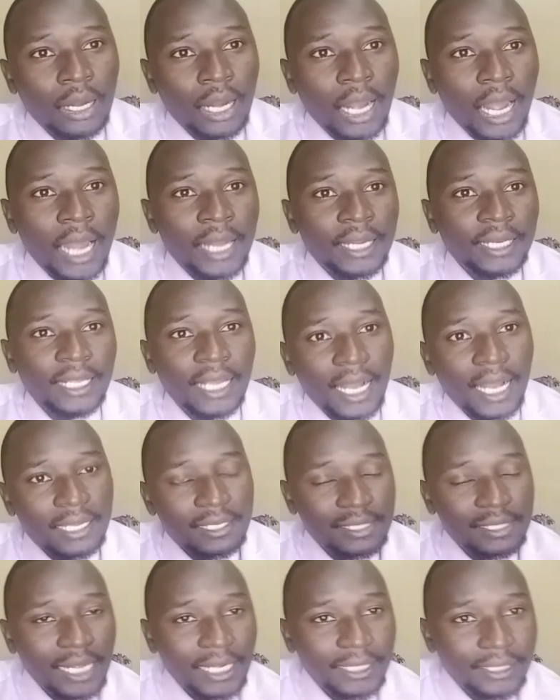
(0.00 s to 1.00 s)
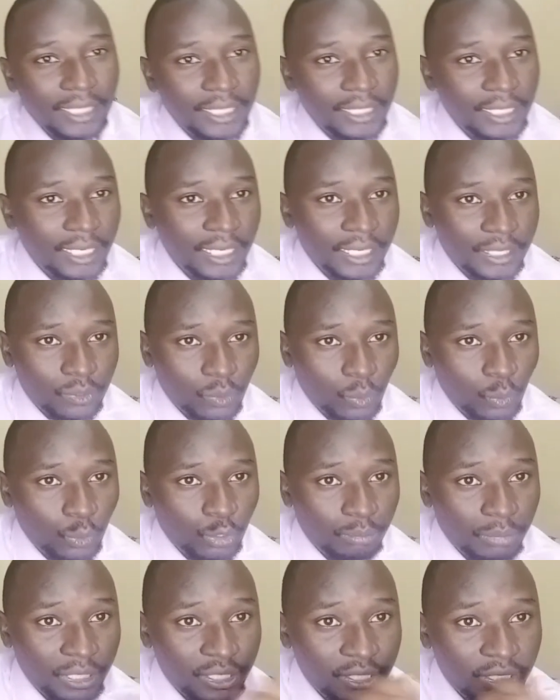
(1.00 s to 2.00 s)
and he has started his
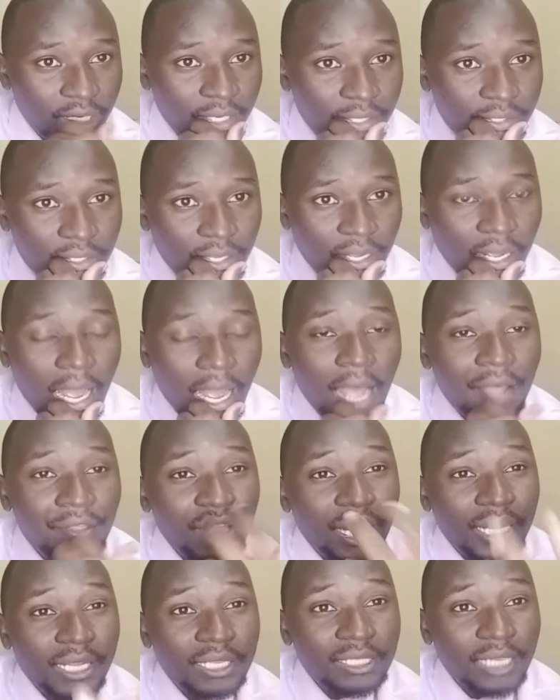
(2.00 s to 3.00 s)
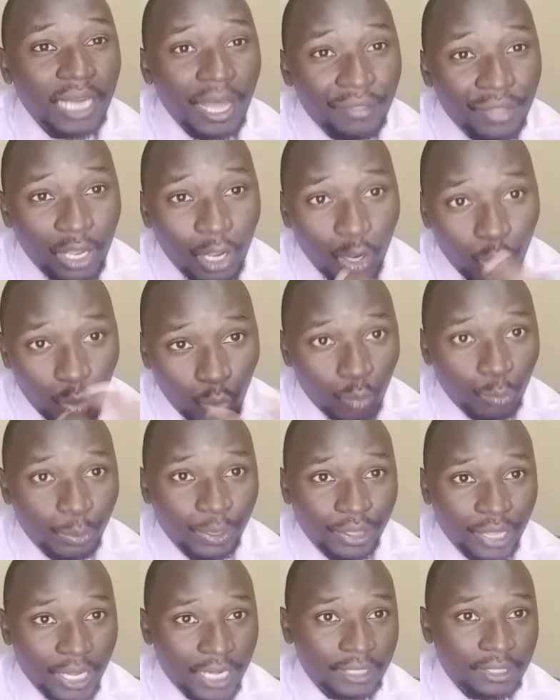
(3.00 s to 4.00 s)
own business. And there is nothing wrong
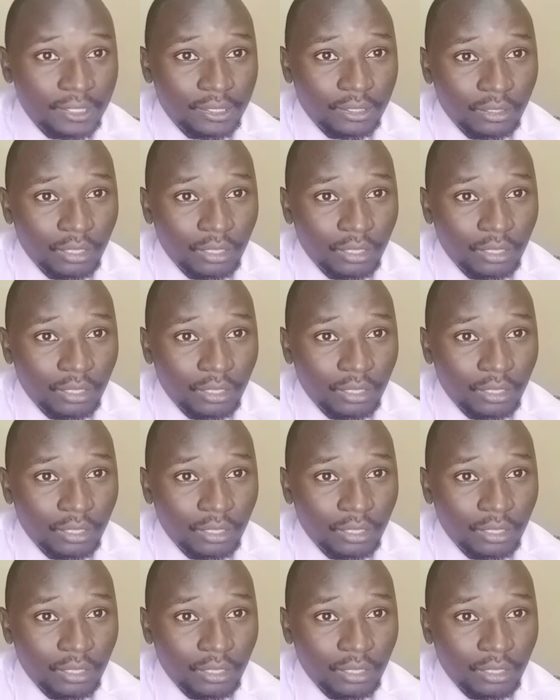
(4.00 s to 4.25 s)
with that.